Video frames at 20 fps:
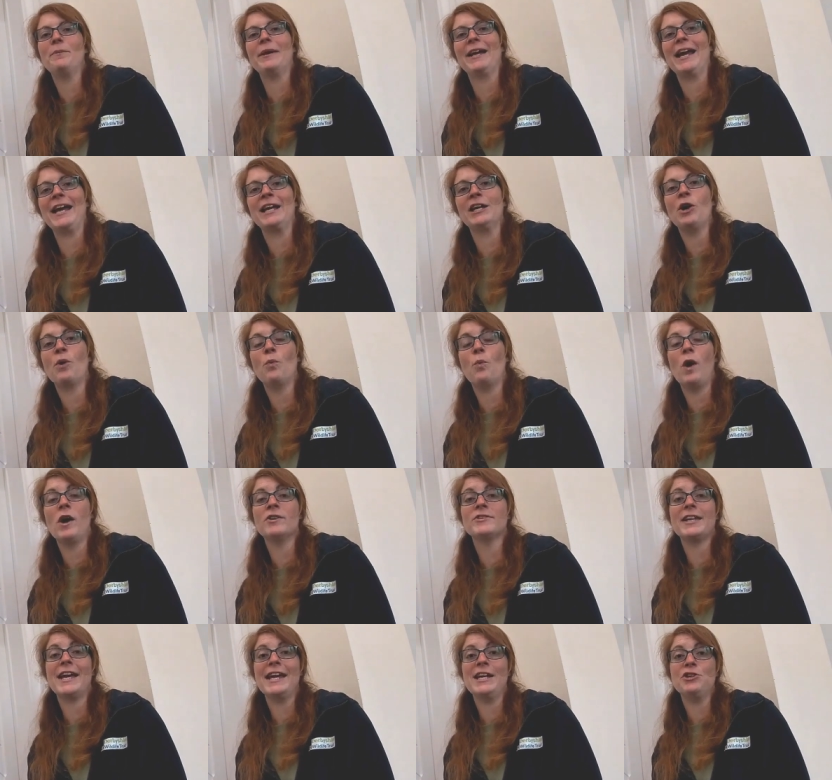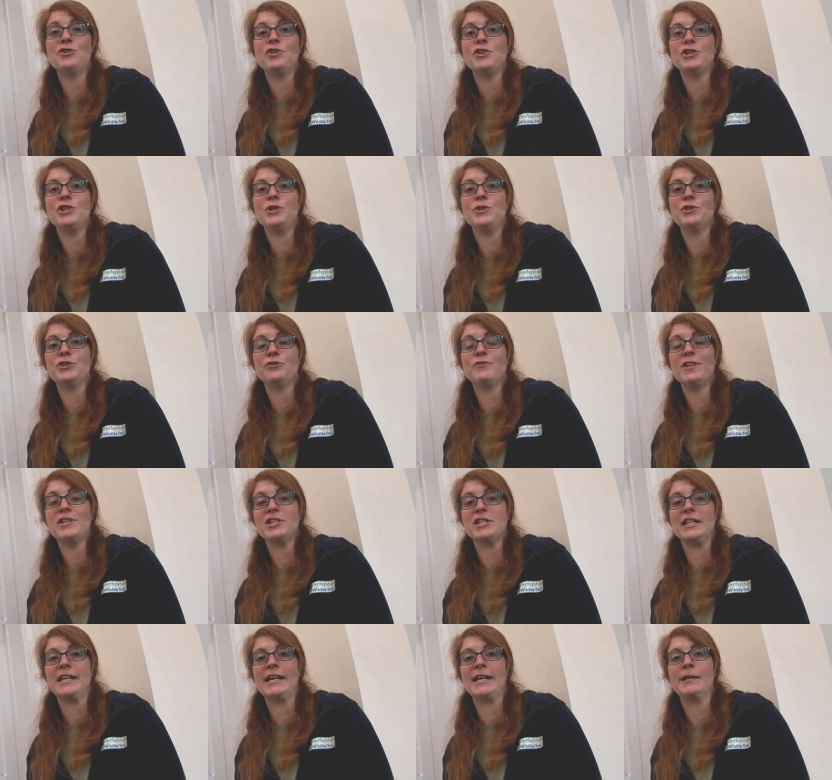well-being was introduced
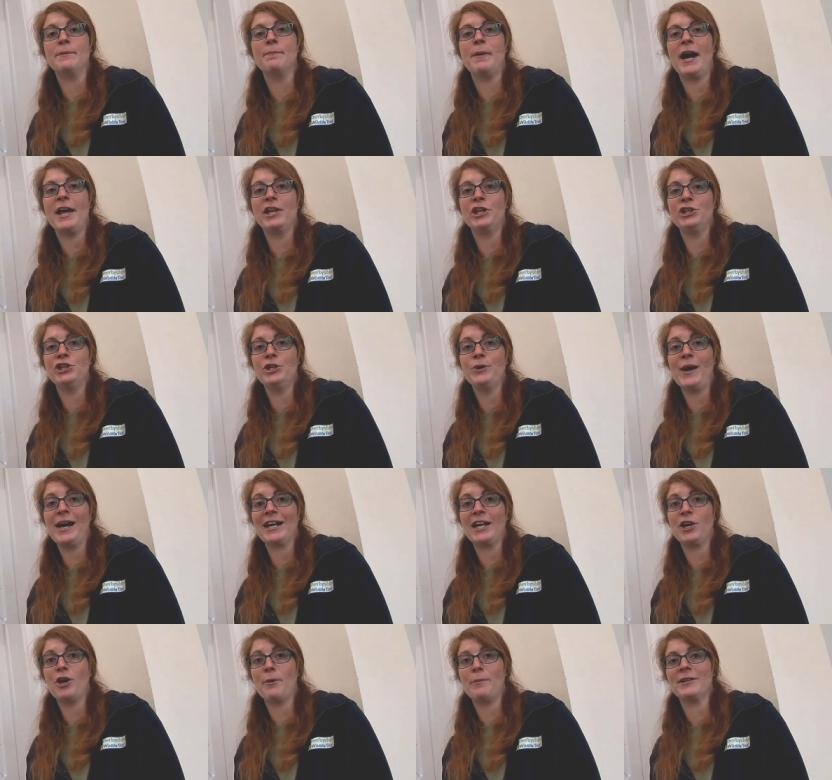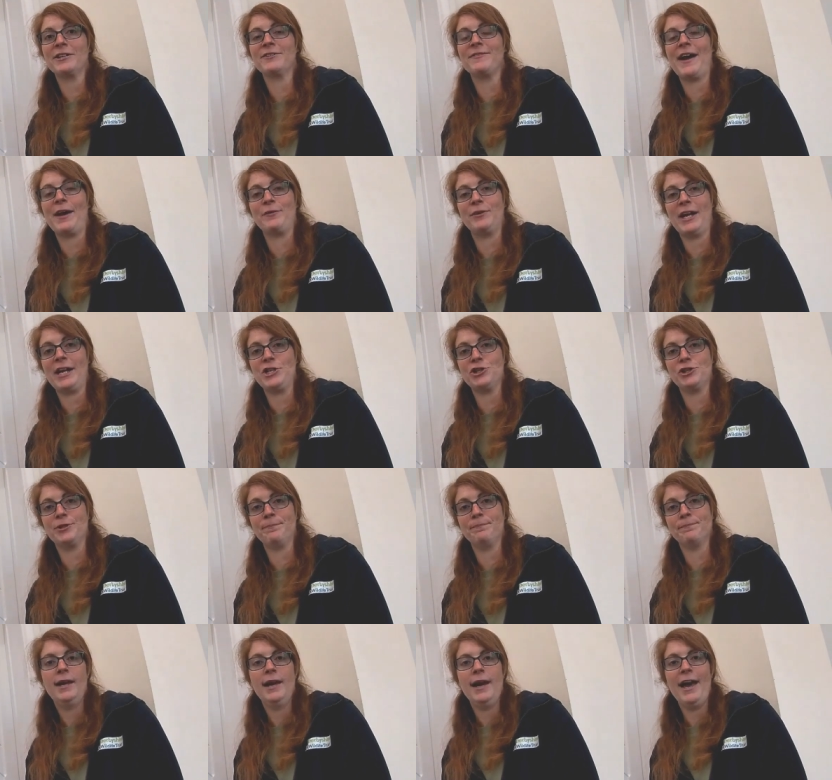originally by the New Economics
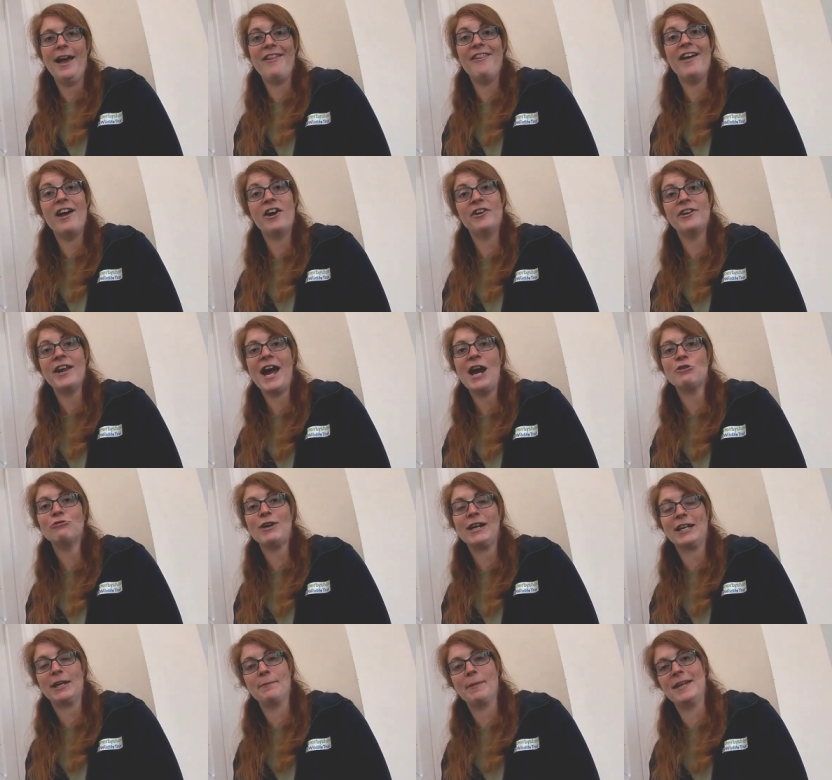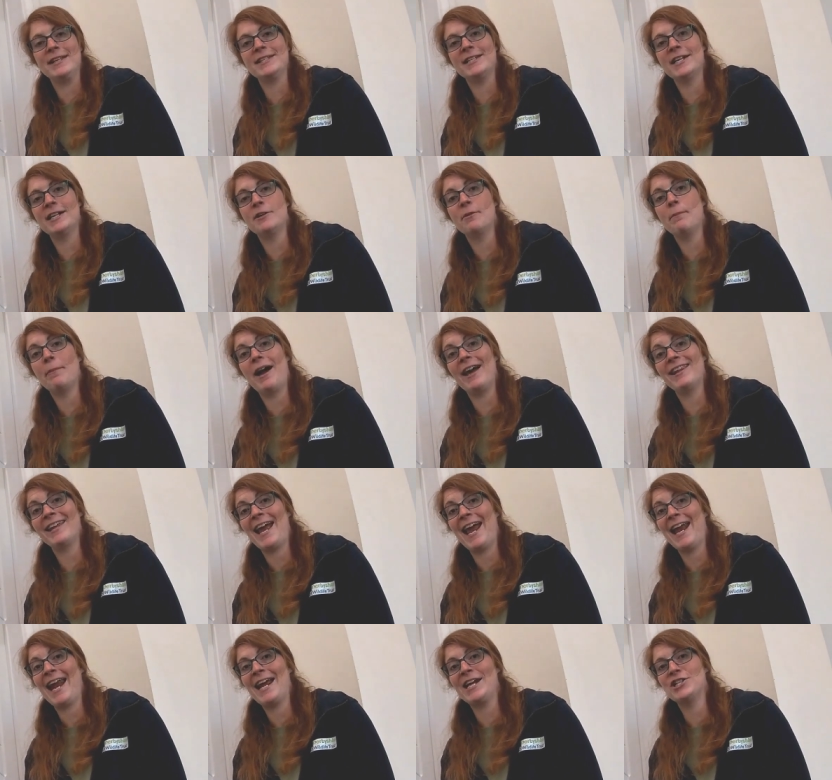Foundation, and they are now recommended by
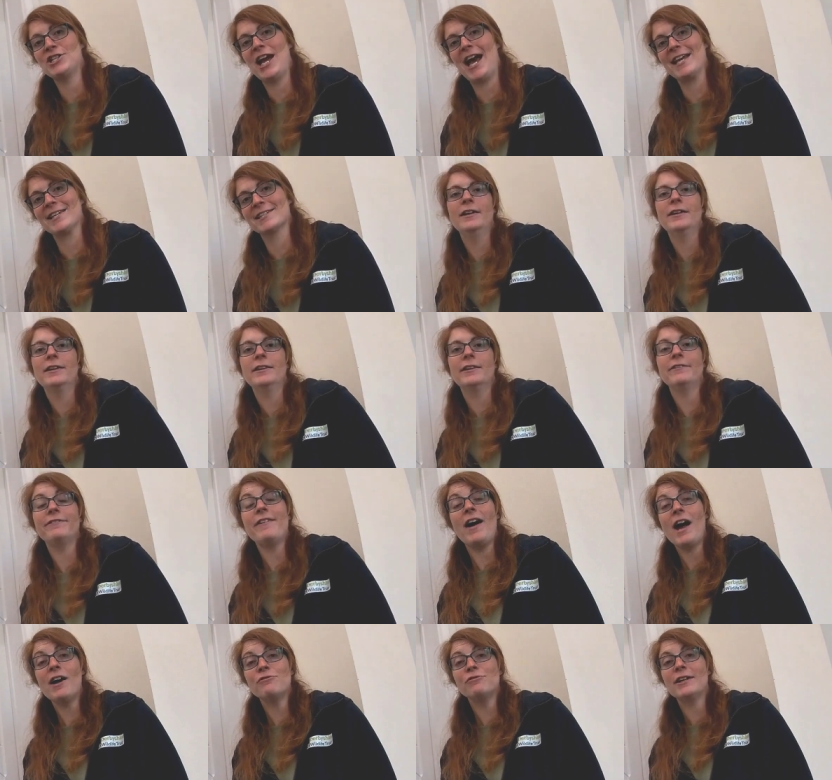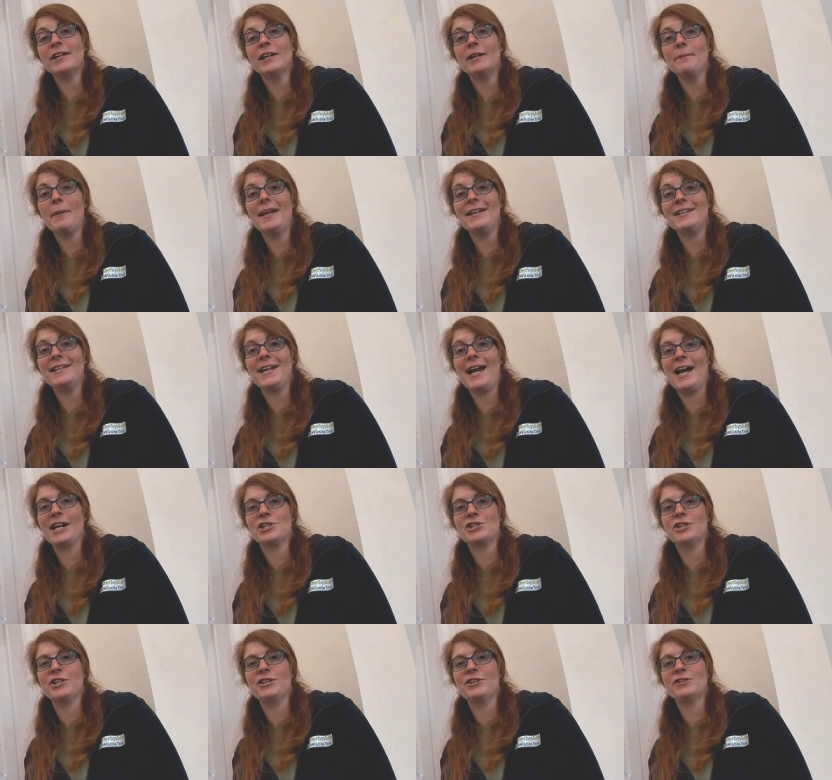the NHS. The 5 recommended
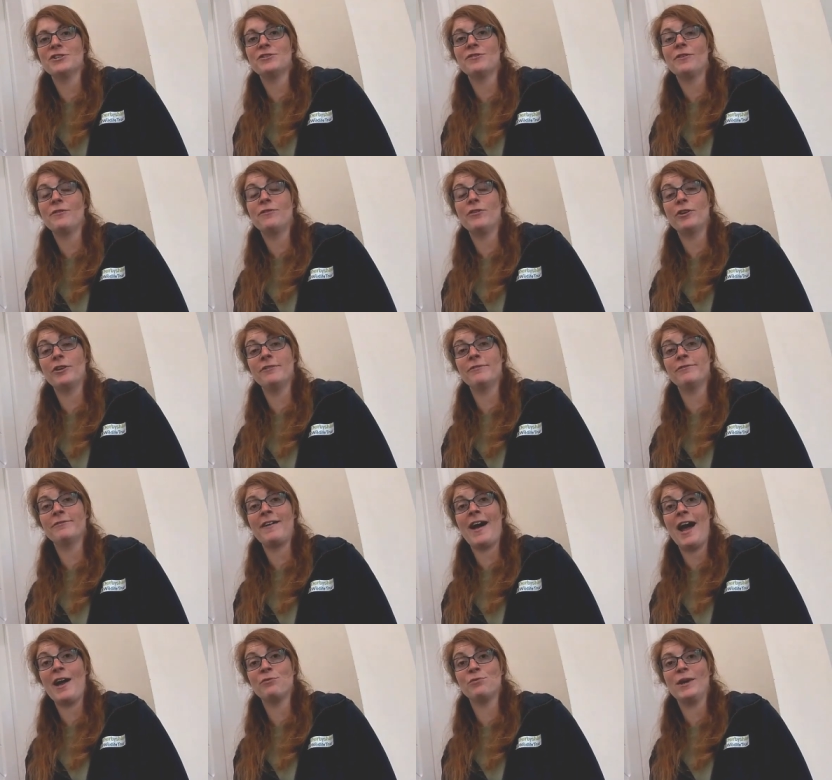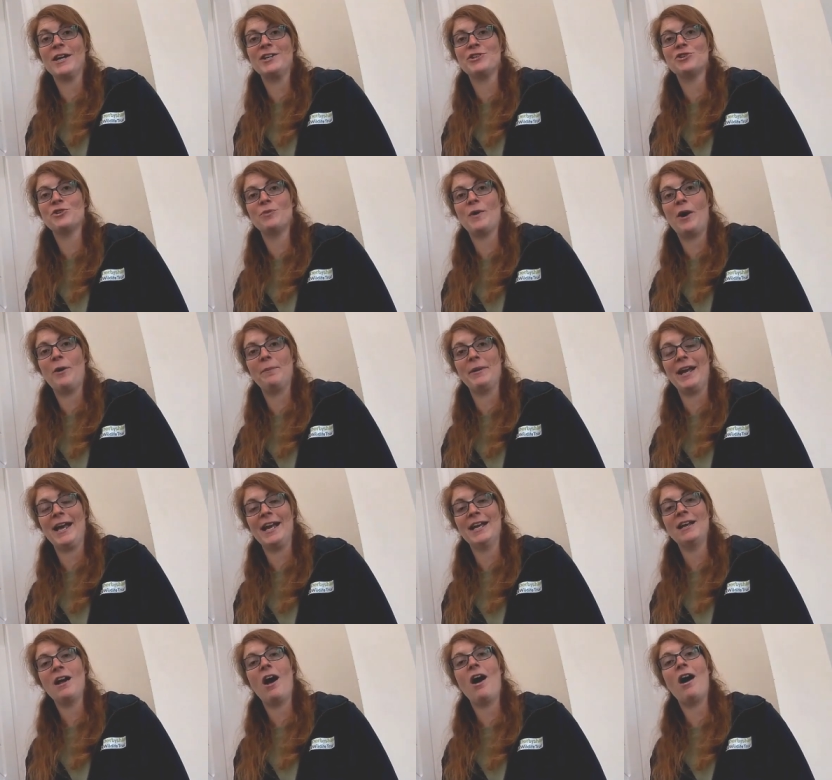actions for the 5 ways to
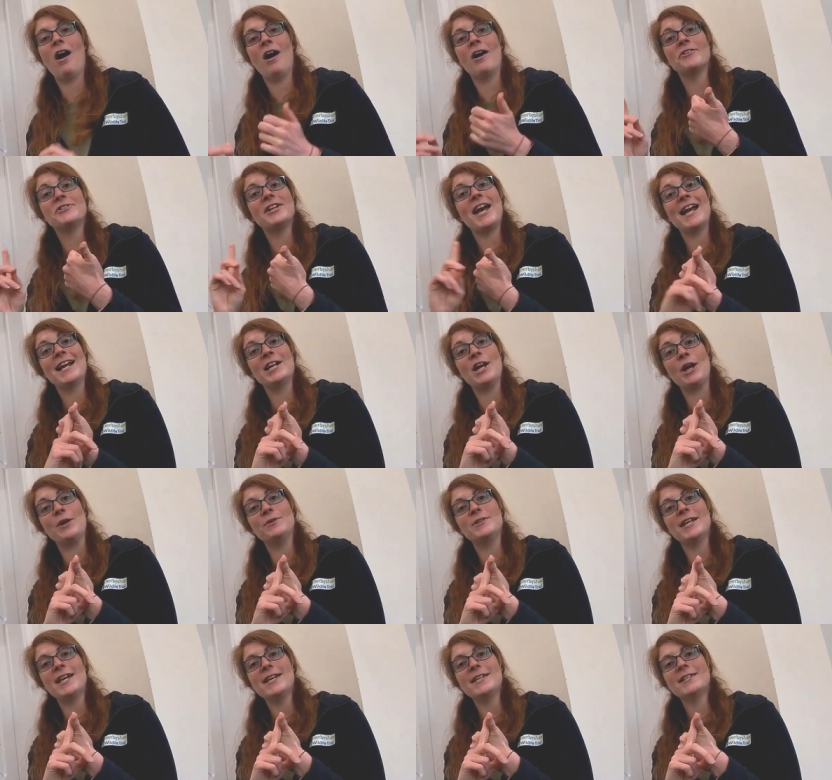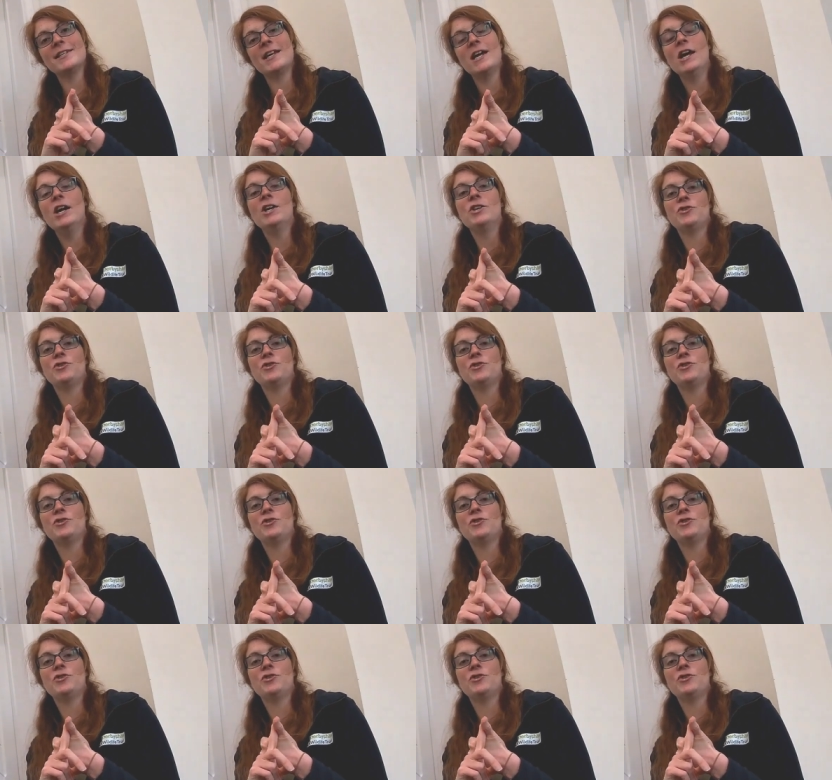well-being are: take notice,